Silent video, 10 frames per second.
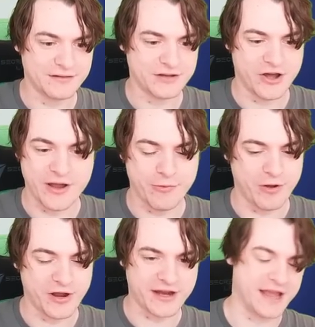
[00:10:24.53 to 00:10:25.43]
no, it
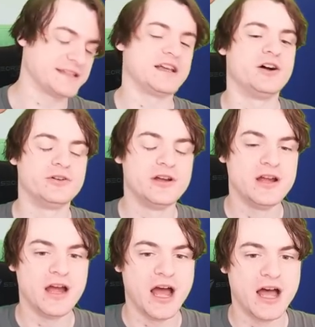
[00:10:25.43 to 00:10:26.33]
won't. Okay, so
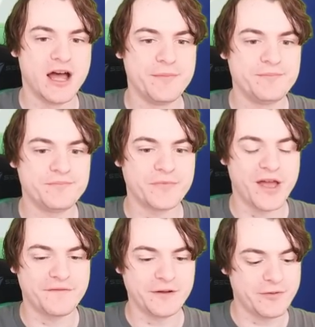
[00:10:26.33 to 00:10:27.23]

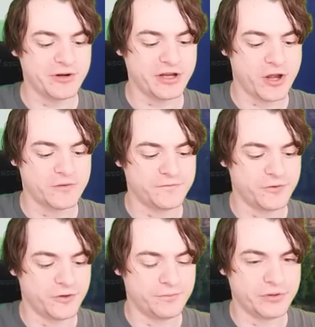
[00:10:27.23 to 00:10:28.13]
I think we wanna go
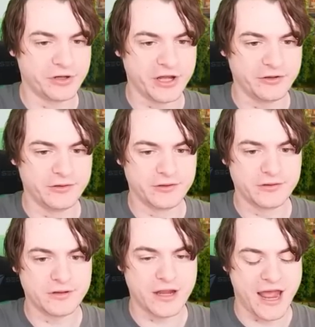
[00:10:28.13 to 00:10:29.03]
for Brno,
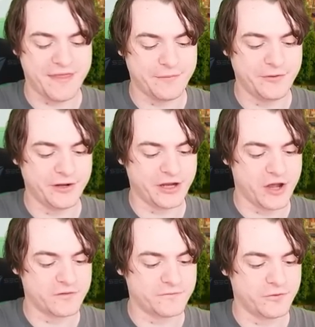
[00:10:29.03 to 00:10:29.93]
and then we wanna
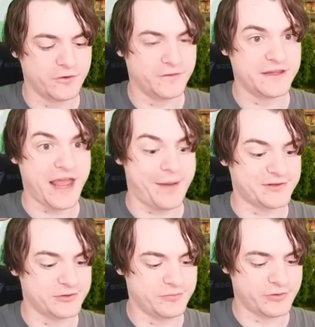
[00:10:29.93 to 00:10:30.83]
go for the
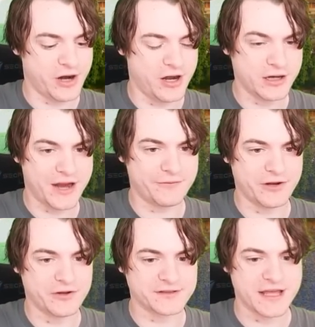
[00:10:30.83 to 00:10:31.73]
capital, Prague, everyone
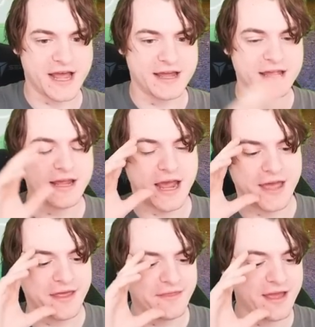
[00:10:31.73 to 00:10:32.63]
knows that.
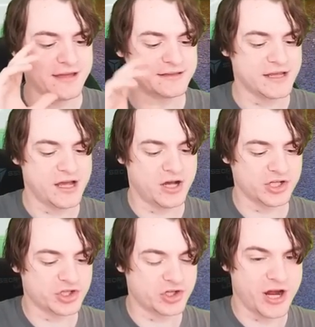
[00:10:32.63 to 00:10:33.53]
And then there's
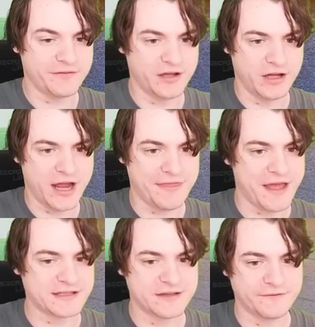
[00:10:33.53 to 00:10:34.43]
Ostrava, and
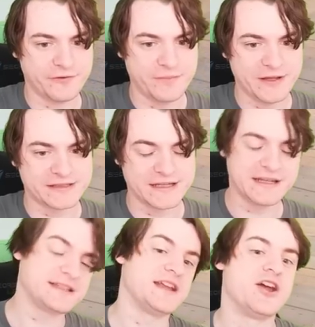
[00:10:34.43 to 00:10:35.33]
that's the three big
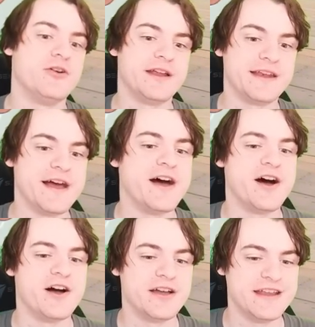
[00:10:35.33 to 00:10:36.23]
cities I know in
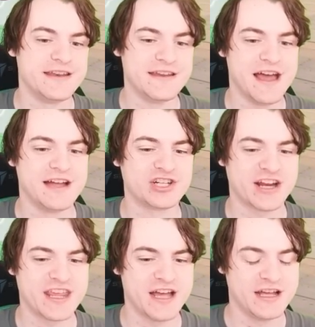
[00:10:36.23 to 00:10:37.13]

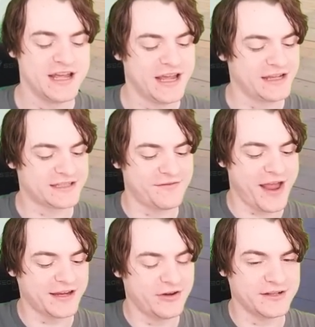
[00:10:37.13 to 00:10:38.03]
Czechia. In
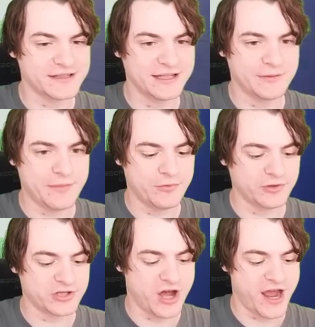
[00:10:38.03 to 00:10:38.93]
Slovakia, it's a little bit more
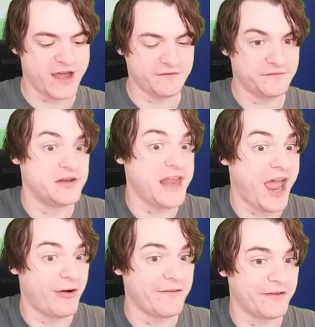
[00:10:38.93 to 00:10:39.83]
dire for
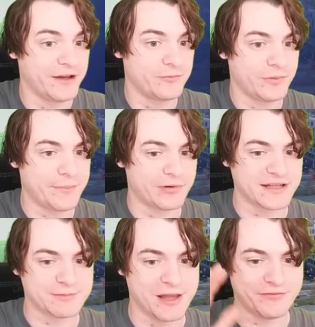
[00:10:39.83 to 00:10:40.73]
now, I think. Like,
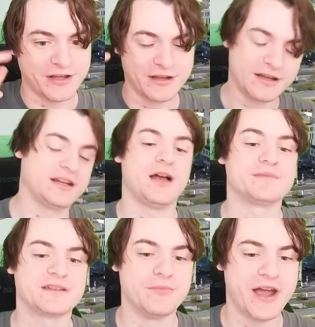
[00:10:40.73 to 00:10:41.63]
Bratislava
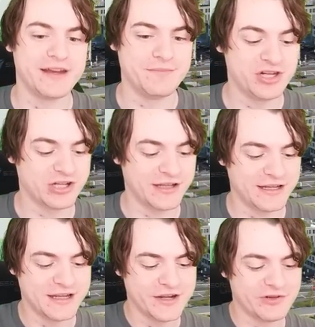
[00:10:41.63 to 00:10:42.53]
comes to mind
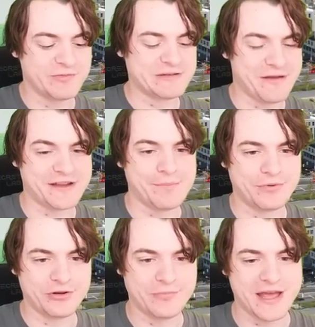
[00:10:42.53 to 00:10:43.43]
immediately, which means we have to get
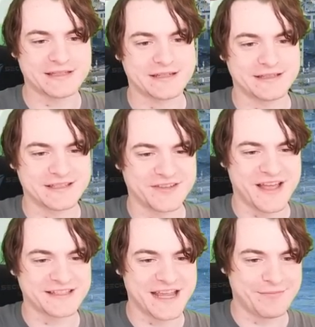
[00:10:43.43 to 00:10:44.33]
Budapest, because it's on
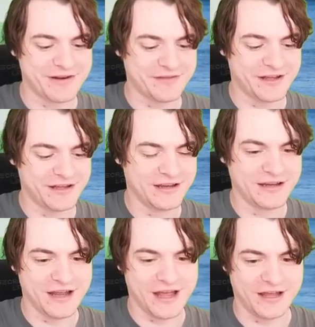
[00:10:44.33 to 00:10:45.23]
that same river.
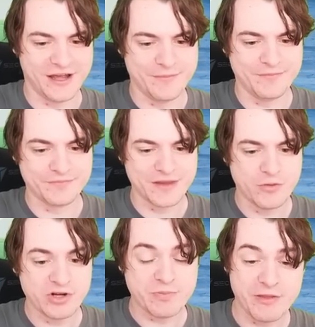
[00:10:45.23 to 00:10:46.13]

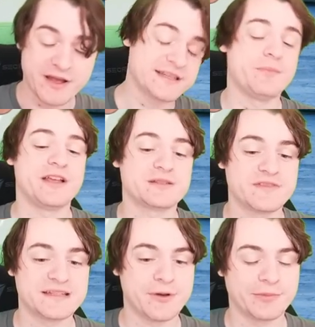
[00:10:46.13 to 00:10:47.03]
Which, by the way, is helping us with
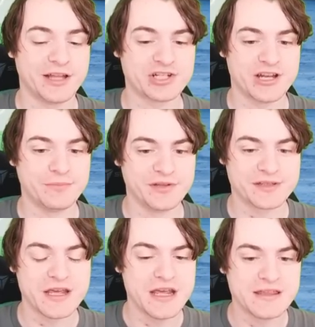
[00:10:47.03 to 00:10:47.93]
these population
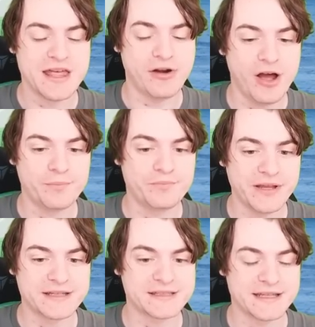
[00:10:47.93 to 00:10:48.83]
numbers. There are
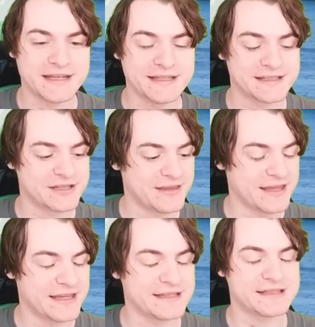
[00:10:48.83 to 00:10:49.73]
big cities to the
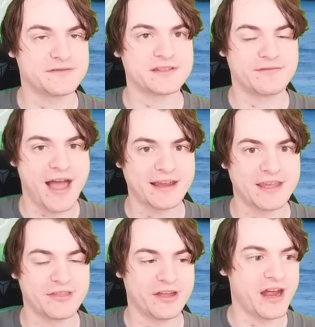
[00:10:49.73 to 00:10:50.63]
east of
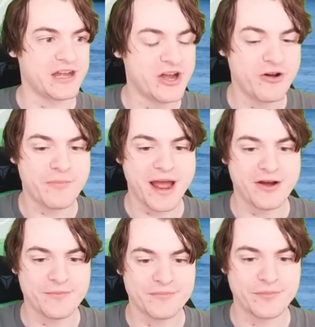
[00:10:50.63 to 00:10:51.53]
Slovakia that I know
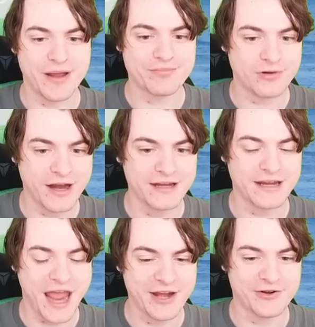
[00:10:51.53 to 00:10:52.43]
about, but my brain
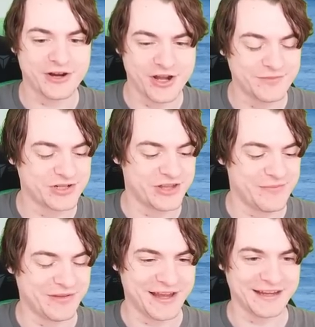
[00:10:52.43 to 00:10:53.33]
cannot conjure
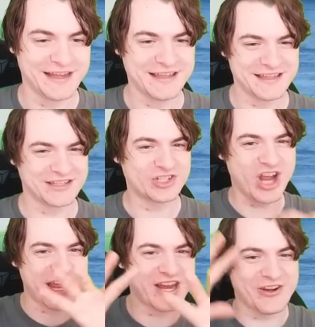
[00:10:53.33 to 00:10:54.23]
them. Like, there's a
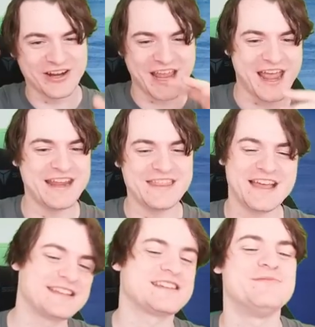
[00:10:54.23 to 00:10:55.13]
J or a K in
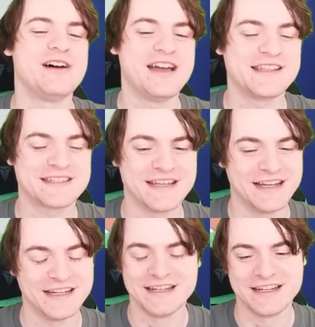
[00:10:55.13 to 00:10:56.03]
there somewhere. It's
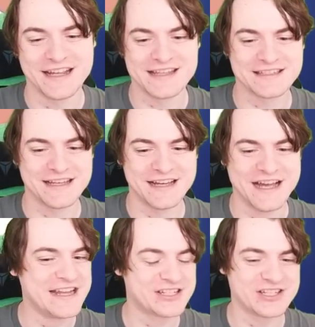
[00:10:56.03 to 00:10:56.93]

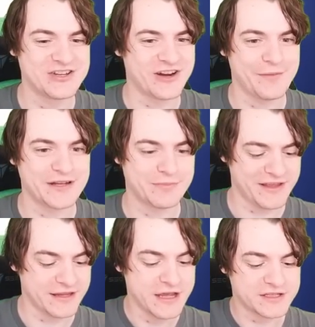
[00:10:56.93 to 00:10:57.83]
just not coming to
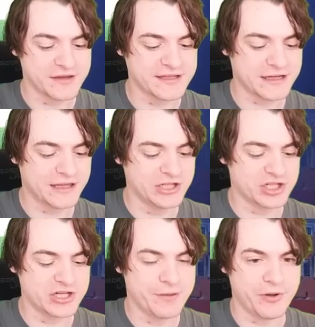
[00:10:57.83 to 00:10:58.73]
thing. So there's
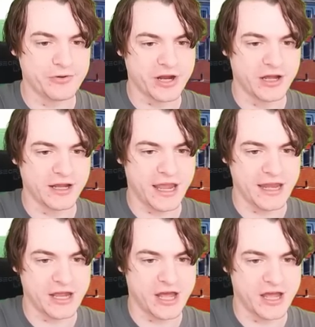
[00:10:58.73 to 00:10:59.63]
Cluj-Napoca
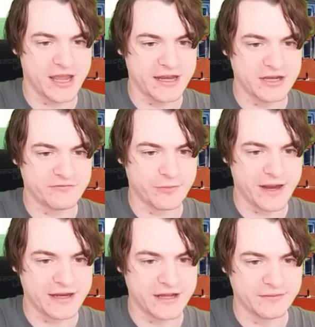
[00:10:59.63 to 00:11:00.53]
in
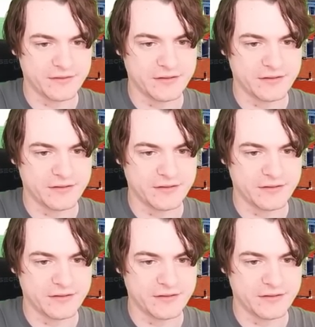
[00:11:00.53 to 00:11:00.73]
Romania.